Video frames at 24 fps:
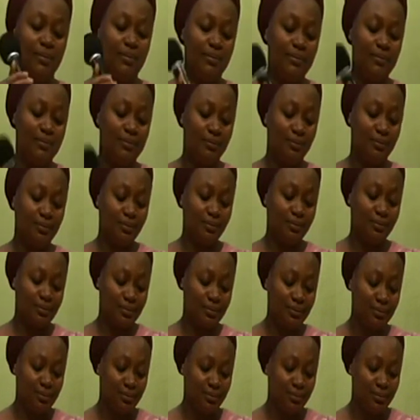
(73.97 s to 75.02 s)

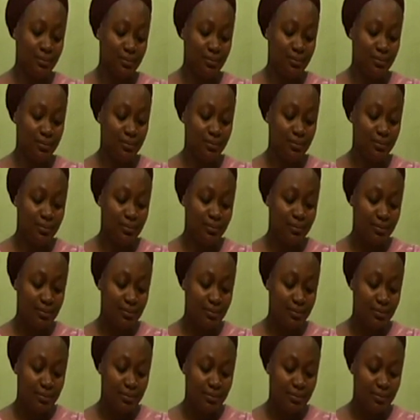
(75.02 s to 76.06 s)

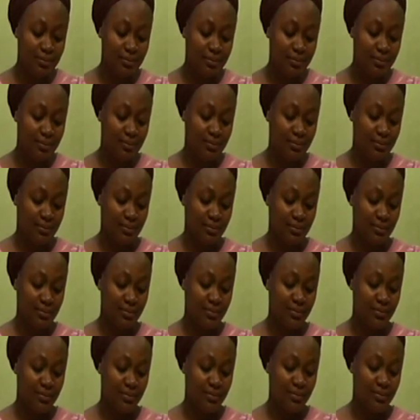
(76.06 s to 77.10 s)

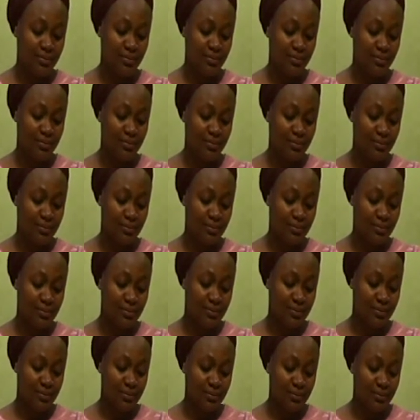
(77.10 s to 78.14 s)

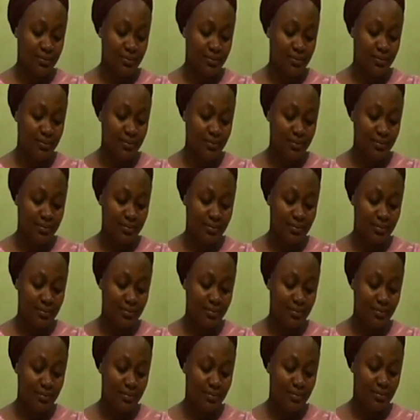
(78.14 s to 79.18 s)

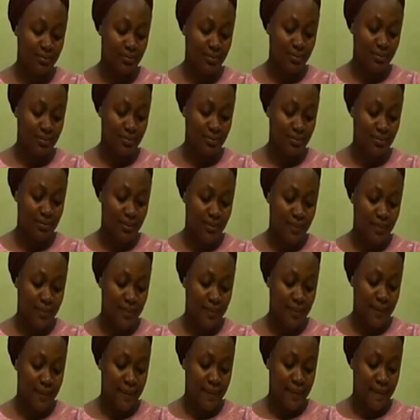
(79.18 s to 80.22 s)

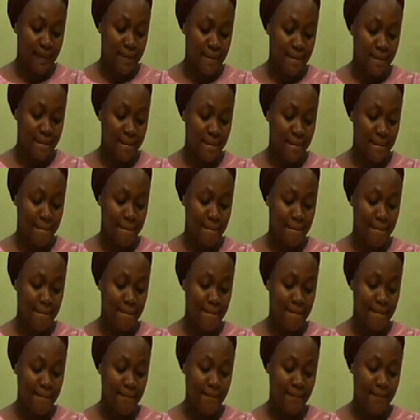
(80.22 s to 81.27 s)

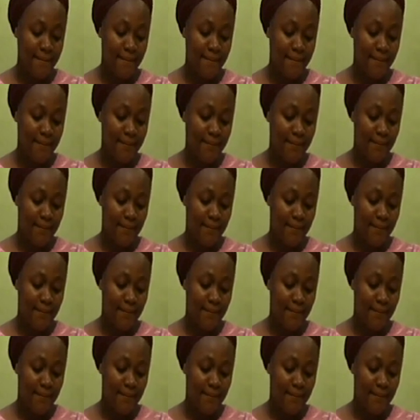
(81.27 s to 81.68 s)
Nothing is said.